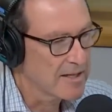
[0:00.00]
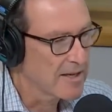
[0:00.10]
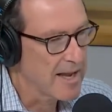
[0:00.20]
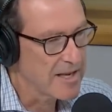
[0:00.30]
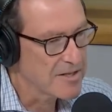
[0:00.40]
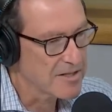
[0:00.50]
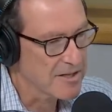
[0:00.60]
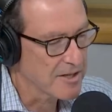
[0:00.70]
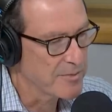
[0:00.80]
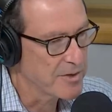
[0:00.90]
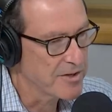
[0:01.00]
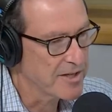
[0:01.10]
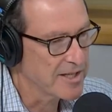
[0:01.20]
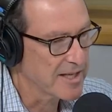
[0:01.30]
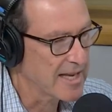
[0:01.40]
gauges the
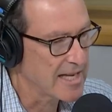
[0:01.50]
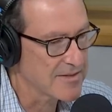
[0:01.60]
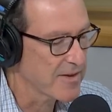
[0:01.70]
community and the kinds of